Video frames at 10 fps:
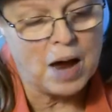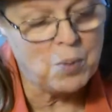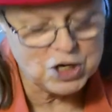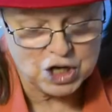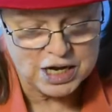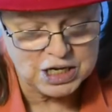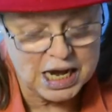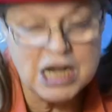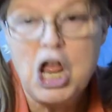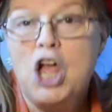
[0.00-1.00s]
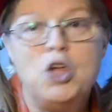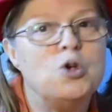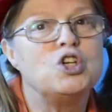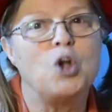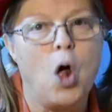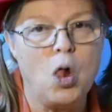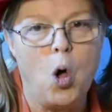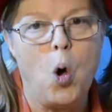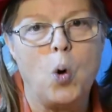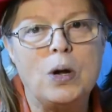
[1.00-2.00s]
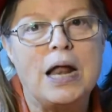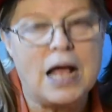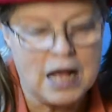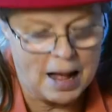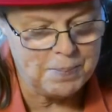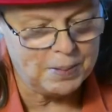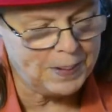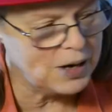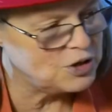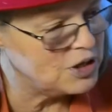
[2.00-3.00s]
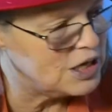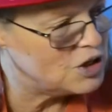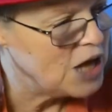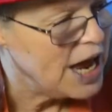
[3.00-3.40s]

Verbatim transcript: I wish I did. You should all own a couple pairs of these.